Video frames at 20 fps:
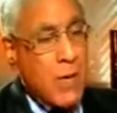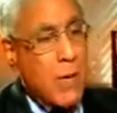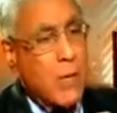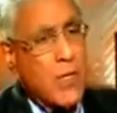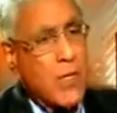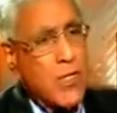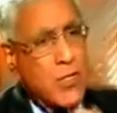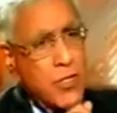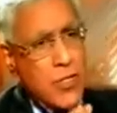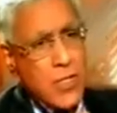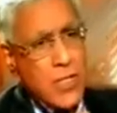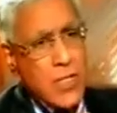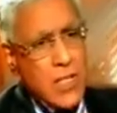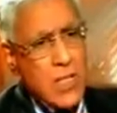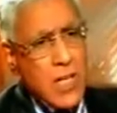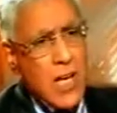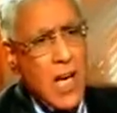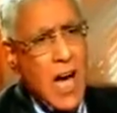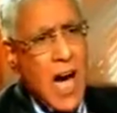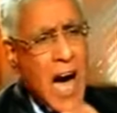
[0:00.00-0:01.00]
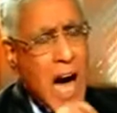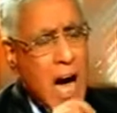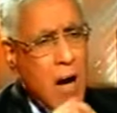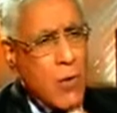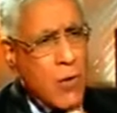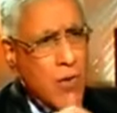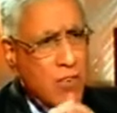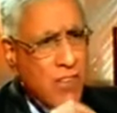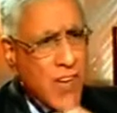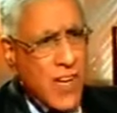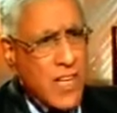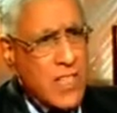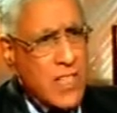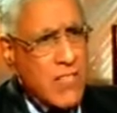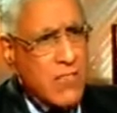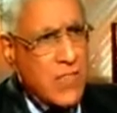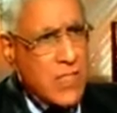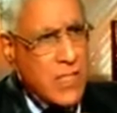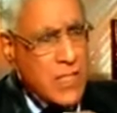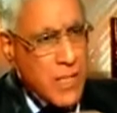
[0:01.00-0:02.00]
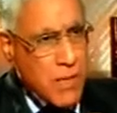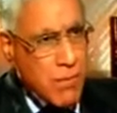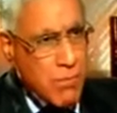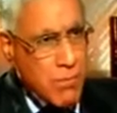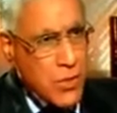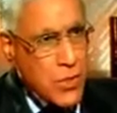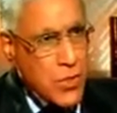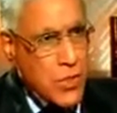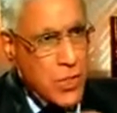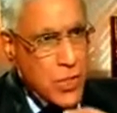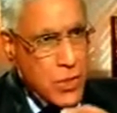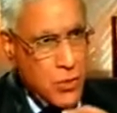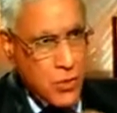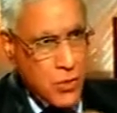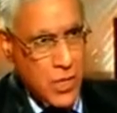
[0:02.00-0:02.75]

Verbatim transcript: My question is, how effective is temperature